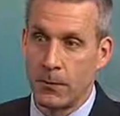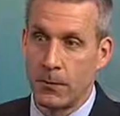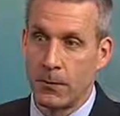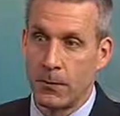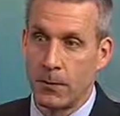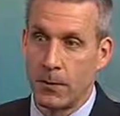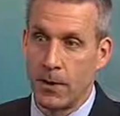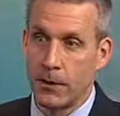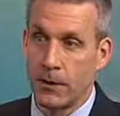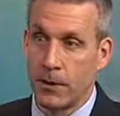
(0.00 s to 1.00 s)

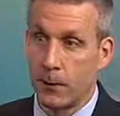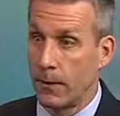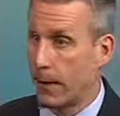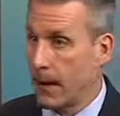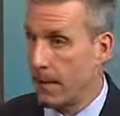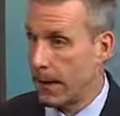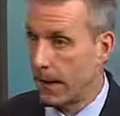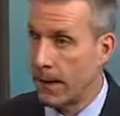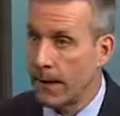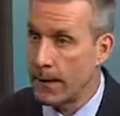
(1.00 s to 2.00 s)
will understand where they're at by
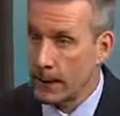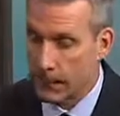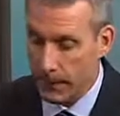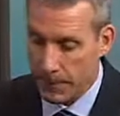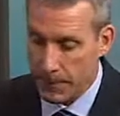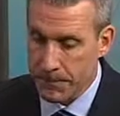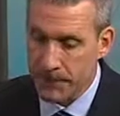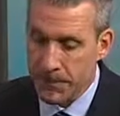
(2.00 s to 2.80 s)
calling that number on there.